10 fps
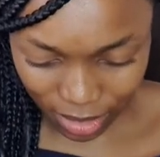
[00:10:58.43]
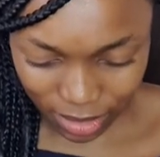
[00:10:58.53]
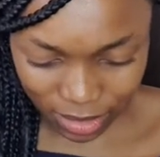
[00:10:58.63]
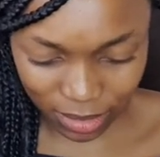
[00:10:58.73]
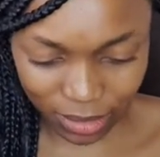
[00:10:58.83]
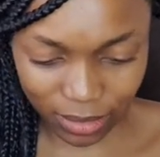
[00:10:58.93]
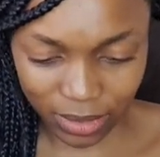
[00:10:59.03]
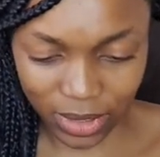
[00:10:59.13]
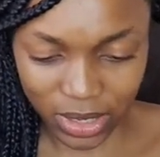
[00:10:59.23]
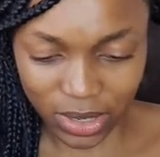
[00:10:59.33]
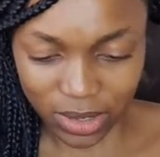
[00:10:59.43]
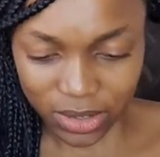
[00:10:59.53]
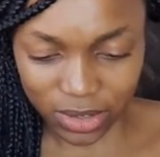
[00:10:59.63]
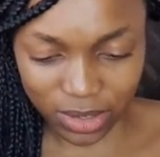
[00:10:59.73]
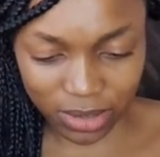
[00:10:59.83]
So
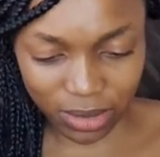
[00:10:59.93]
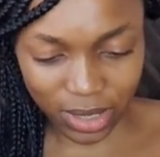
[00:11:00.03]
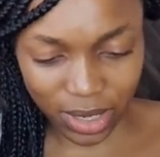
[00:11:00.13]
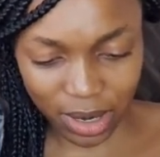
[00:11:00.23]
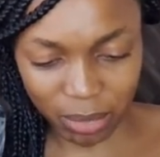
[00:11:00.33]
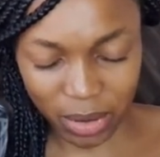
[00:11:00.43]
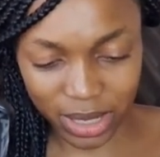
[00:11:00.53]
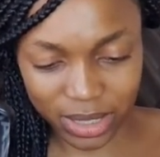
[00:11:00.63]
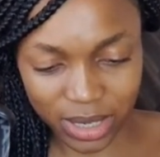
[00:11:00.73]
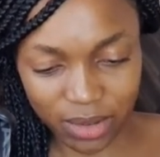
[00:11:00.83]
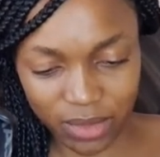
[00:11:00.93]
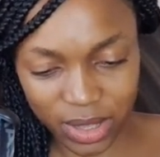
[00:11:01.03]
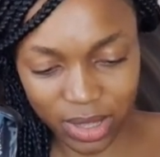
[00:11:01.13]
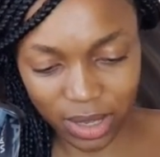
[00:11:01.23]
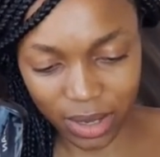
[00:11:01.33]
just so that I pack
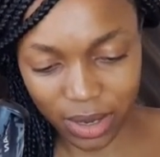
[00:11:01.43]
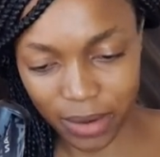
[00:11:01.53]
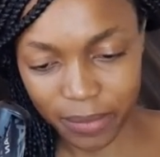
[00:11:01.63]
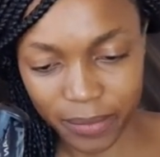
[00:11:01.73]
everything in.